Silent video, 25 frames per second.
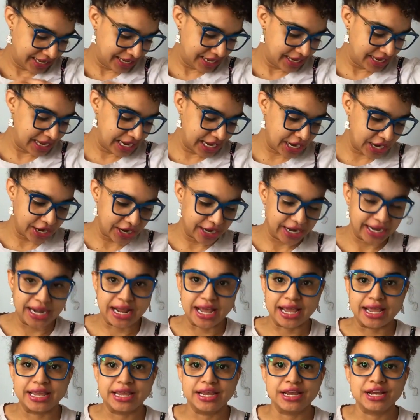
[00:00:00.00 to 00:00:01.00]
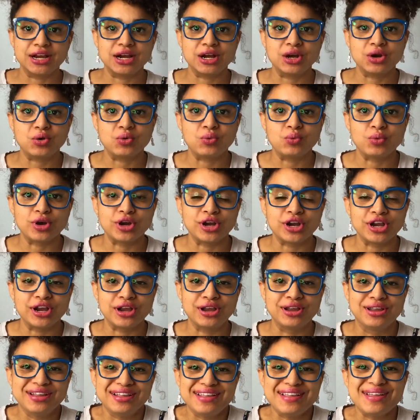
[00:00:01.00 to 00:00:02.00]
Gary and I here,
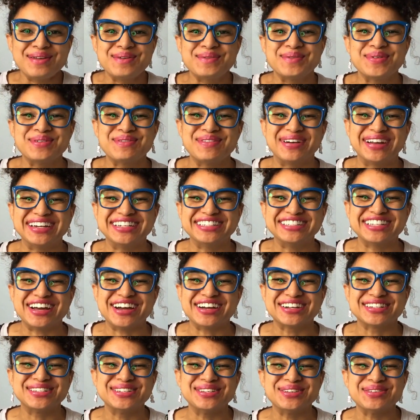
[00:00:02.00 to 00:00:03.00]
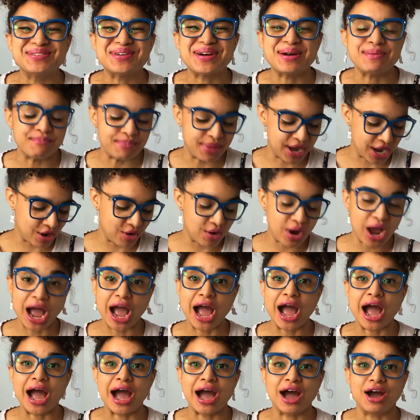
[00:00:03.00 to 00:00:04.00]
we want to talk to you about
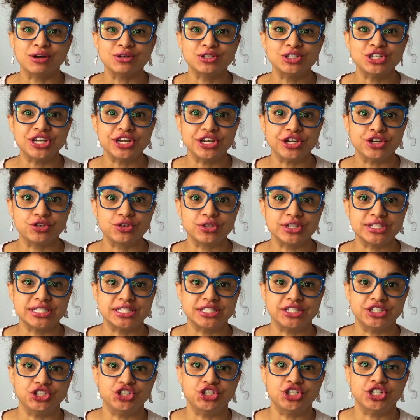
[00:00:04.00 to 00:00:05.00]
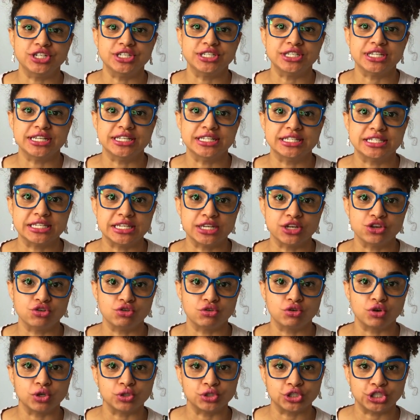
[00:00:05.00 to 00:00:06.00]
how to increase stitches in single
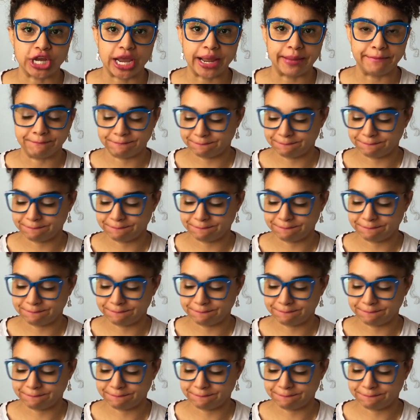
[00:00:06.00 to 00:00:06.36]
crochet.